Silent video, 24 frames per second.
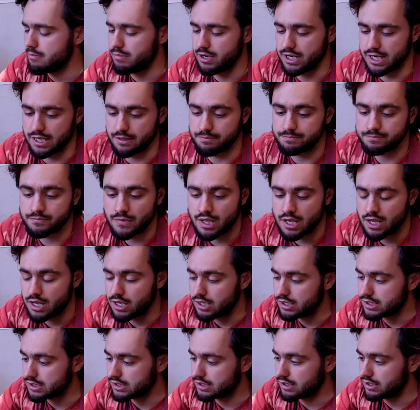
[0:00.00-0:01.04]
But yeah,
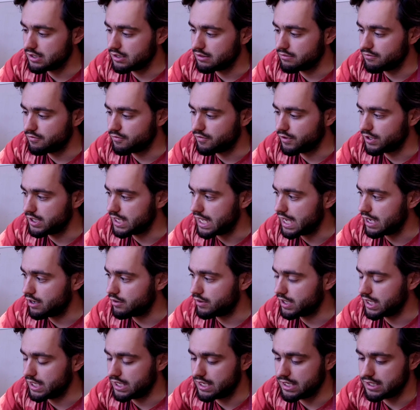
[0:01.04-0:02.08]
for
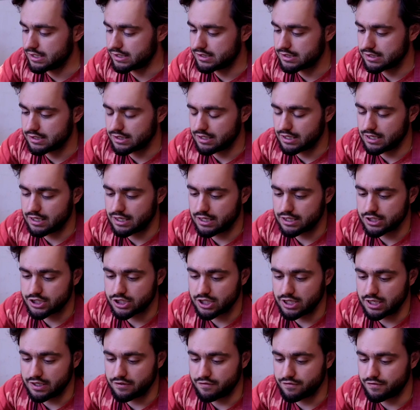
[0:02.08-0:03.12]
now it is
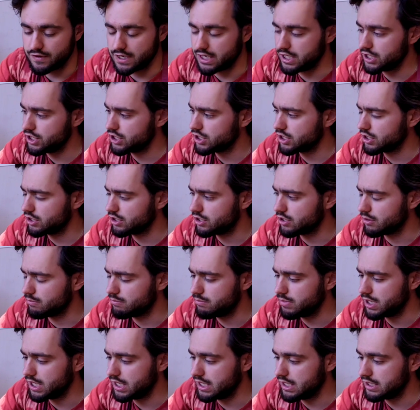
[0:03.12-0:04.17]
actually finished and
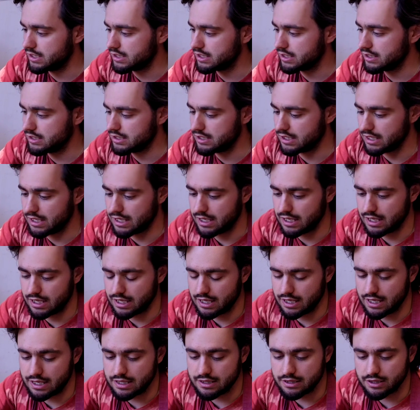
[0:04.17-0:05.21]
completed
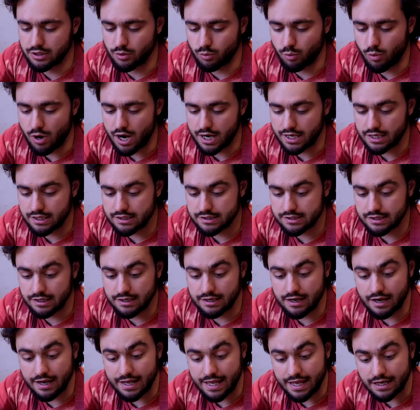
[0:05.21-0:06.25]
in the white,
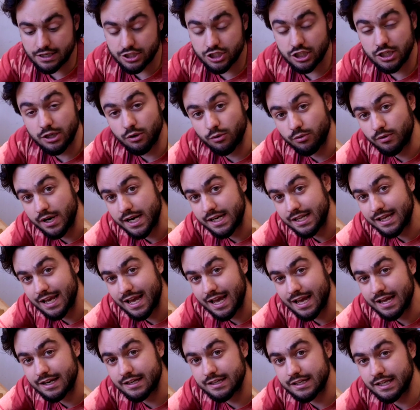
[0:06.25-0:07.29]
and I actually already
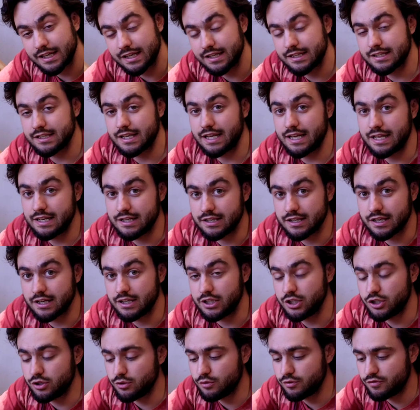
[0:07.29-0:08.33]
had it in
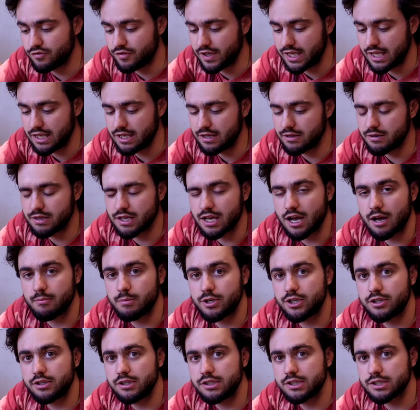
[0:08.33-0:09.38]
the UV
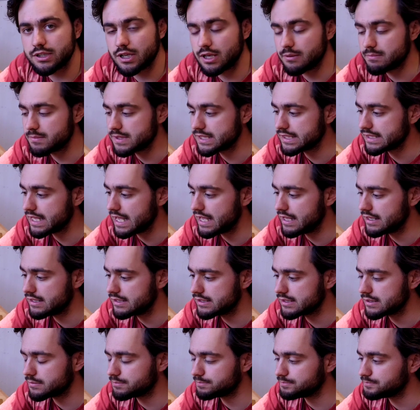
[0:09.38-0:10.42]
cupboard
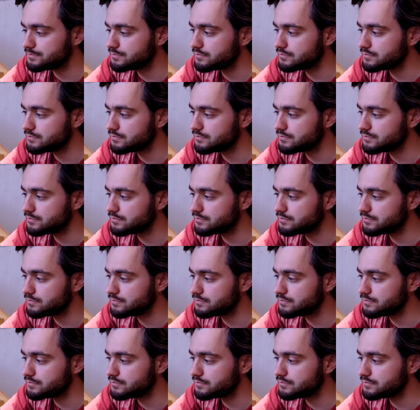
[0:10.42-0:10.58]
upstairs,